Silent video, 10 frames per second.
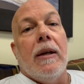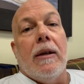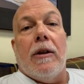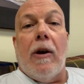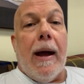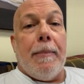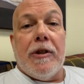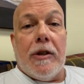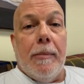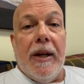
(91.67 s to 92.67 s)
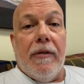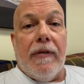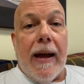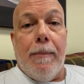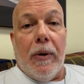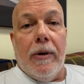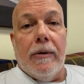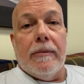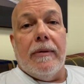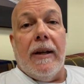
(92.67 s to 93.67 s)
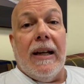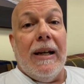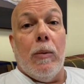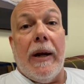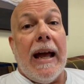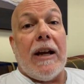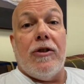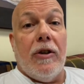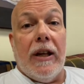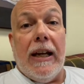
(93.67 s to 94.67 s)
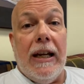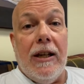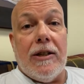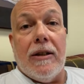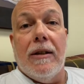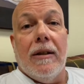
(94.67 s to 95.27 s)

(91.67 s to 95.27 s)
there happens to be a viper, and he reacts to the heat